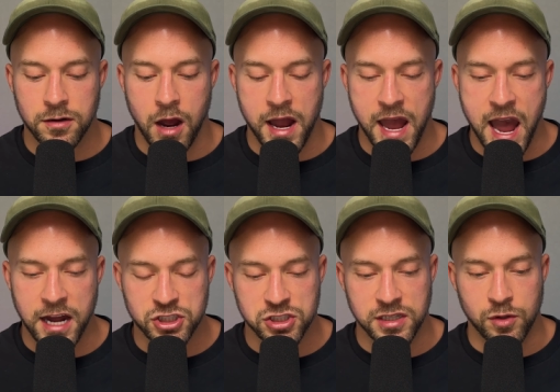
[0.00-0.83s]
I
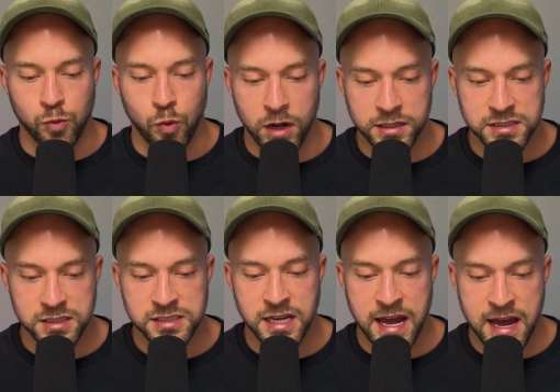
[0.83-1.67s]
actually want
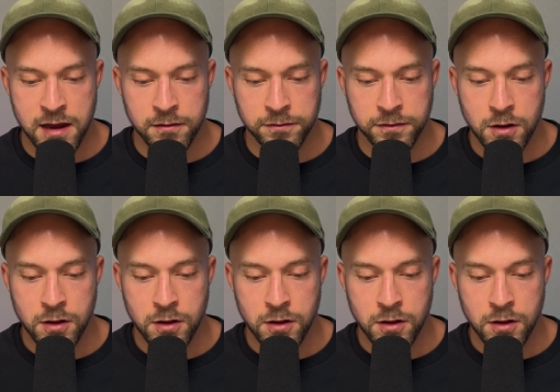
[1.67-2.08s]
to have?